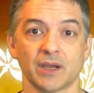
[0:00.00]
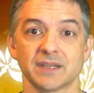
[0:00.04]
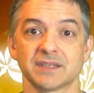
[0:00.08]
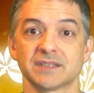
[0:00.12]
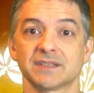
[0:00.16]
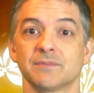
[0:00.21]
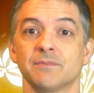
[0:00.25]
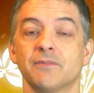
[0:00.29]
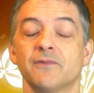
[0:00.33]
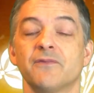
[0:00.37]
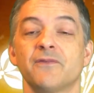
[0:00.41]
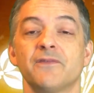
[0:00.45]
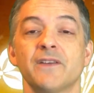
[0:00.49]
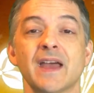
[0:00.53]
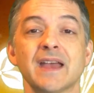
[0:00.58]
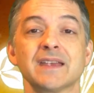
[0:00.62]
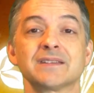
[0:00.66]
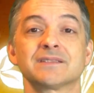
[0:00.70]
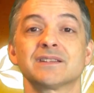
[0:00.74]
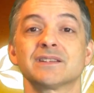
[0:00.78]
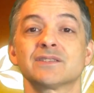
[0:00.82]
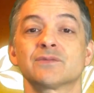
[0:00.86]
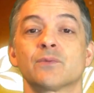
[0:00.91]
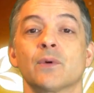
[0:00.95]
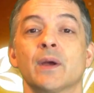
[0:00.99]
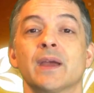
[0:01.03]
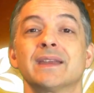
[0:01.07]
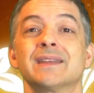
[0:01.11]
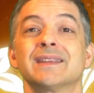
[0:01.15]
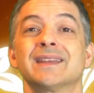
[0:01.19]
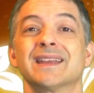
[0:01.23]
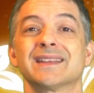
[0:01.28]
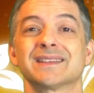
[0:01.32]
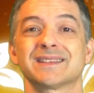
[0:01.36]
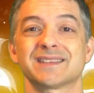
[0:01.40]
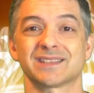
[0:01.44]
It's the fastest way
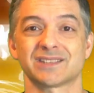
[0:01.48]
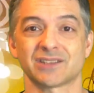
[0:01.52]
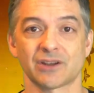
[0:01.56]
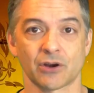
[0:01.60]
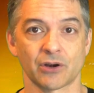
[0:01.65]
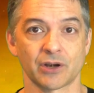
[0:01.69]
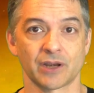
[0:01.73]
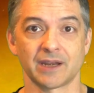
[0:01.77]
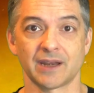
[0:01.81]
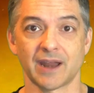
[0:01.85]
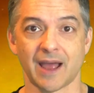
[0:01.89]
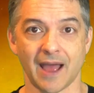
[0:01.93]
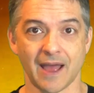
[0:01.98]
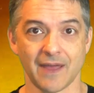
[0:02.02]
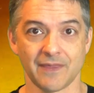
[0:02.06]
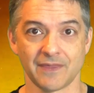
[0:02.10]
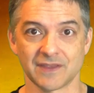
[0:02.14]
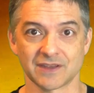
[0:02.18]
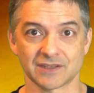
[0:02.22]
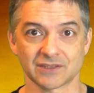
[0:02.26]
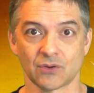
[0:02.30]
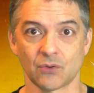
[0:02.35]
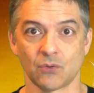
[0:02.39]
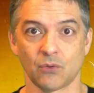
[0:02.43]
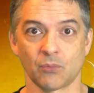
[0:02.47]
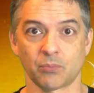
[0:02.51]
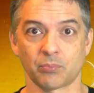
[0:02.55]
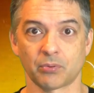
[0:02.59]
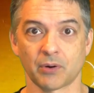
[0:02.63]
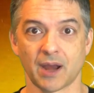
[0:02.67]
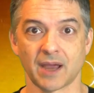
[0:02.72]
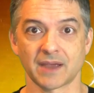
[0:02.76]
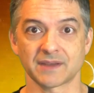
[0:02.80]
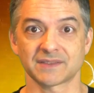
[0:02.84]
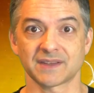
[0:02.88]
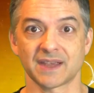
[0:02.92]
to get started on this whole
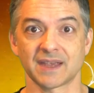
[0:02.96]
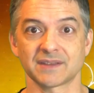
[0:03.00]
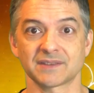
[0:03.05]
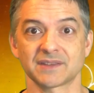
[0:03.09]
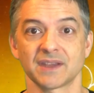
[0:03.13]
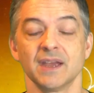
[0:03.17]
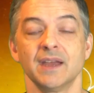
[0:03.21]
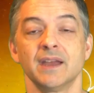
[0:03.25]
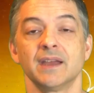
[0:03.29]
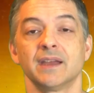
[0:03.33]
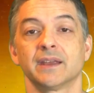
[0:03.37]
process.